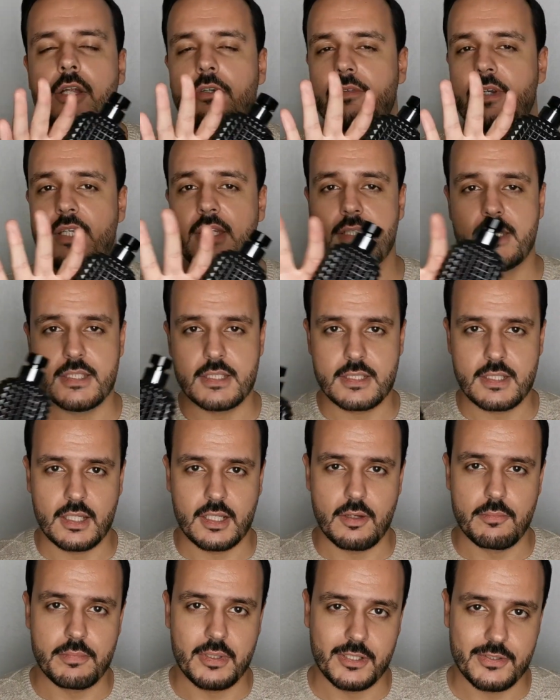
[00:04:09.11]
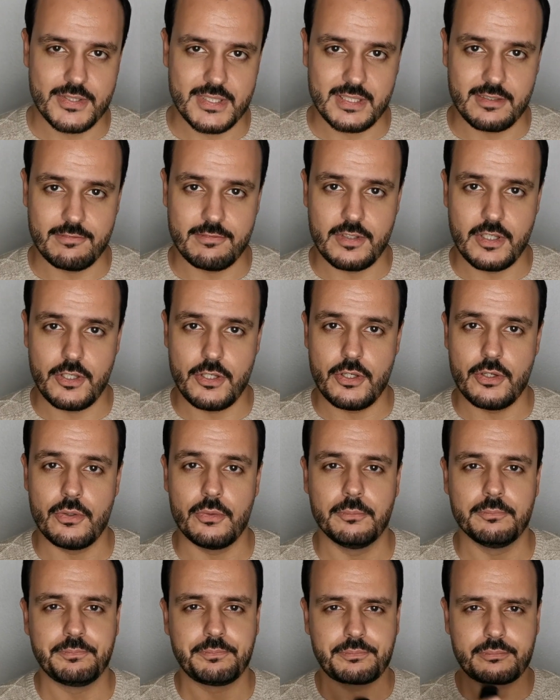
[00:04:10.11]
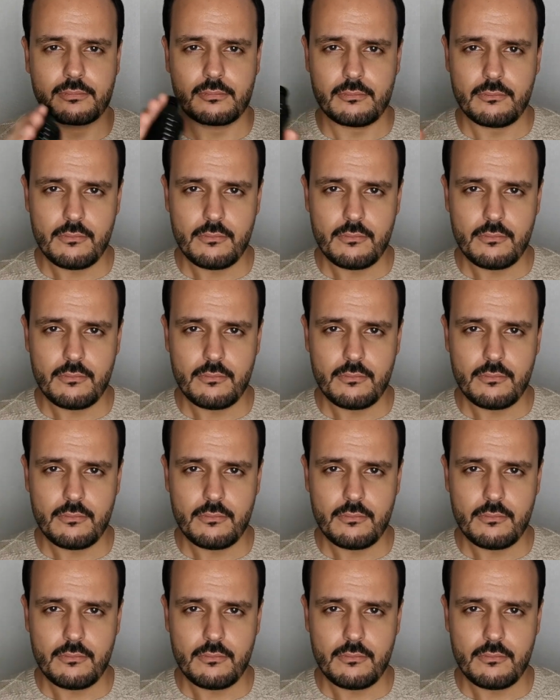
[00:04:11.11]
I already did a comparison video